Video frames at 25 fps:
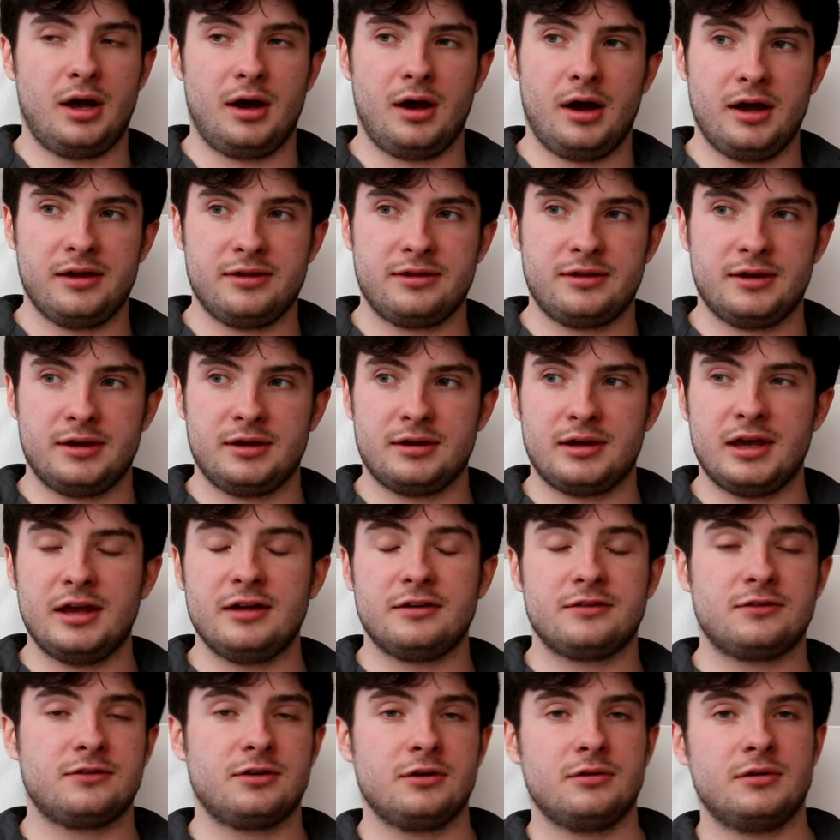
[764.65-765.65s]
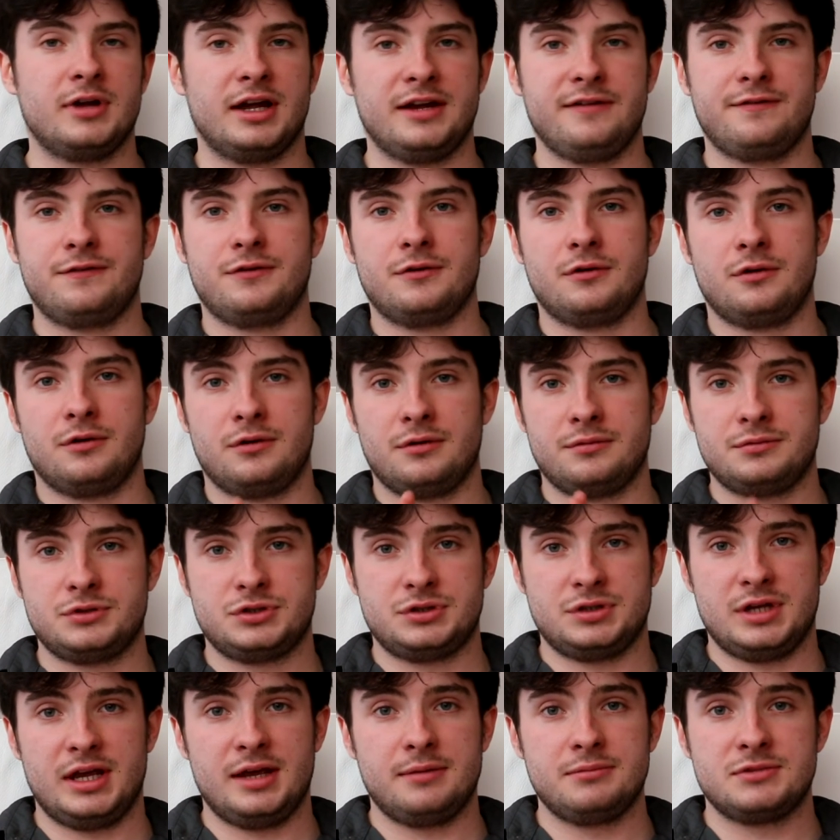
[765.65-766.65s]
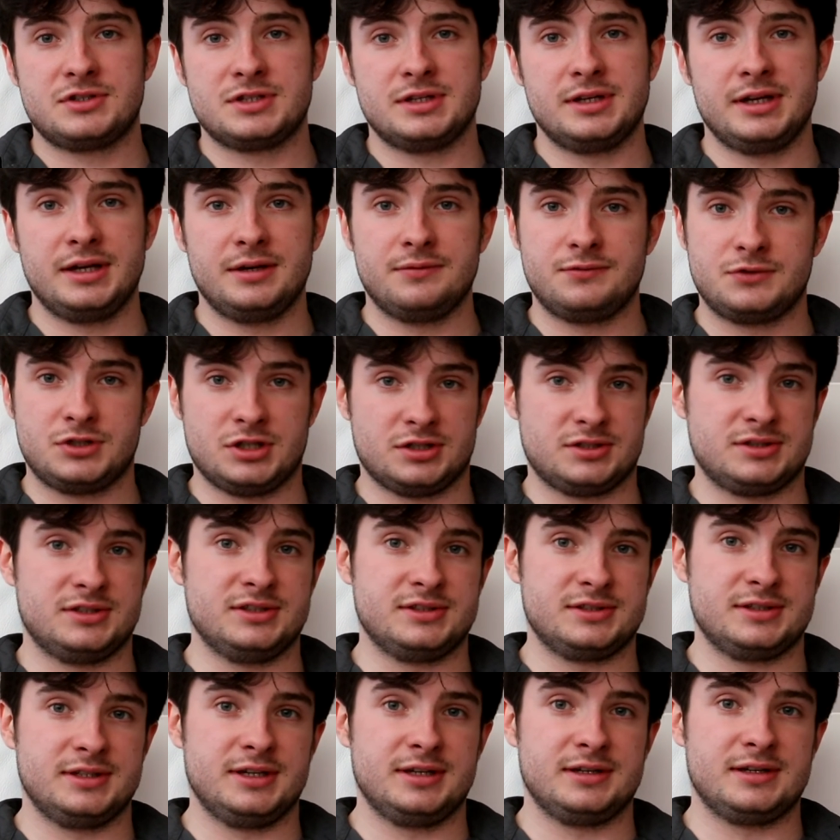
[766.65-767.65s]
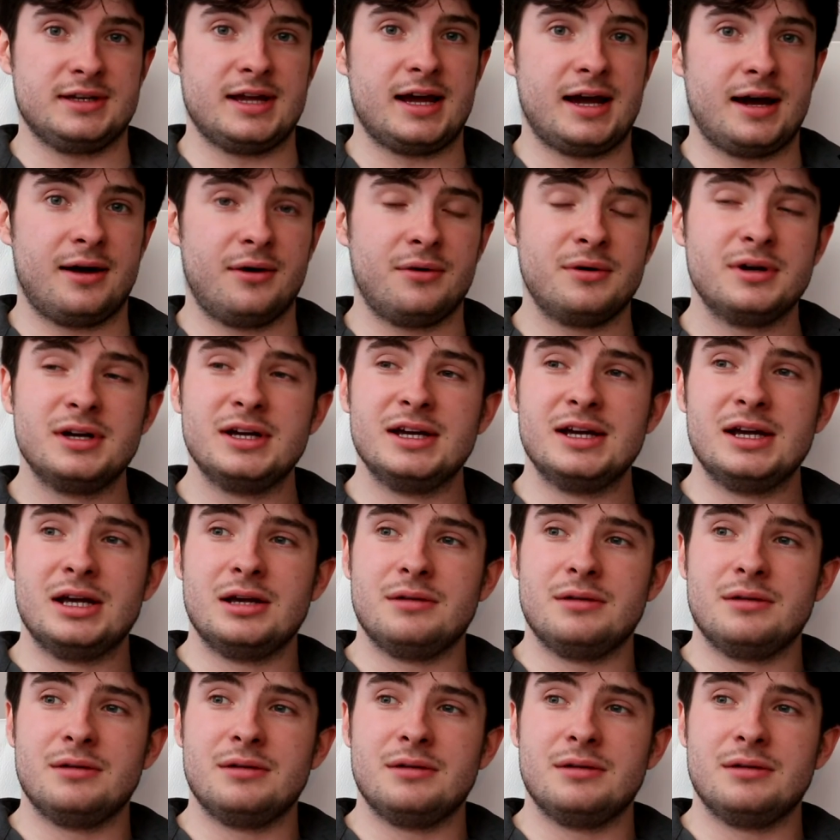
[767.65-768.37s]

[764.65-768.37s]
I think it's too late for him to leave Justice League now